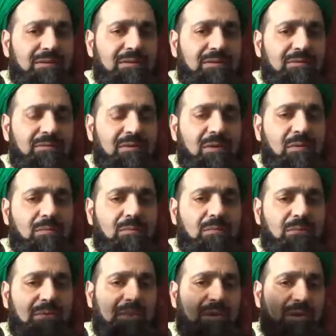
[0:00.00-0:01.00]

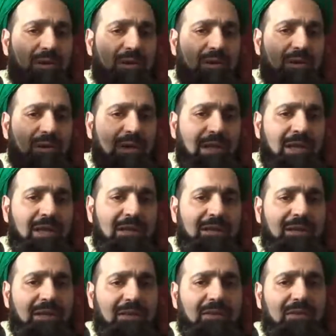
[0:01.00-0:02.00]
from their hand
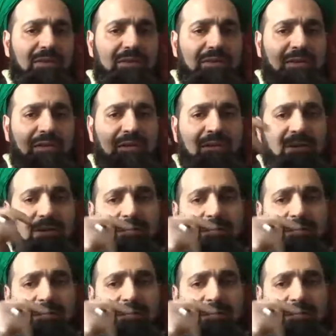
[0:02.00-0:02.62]
and their tongue.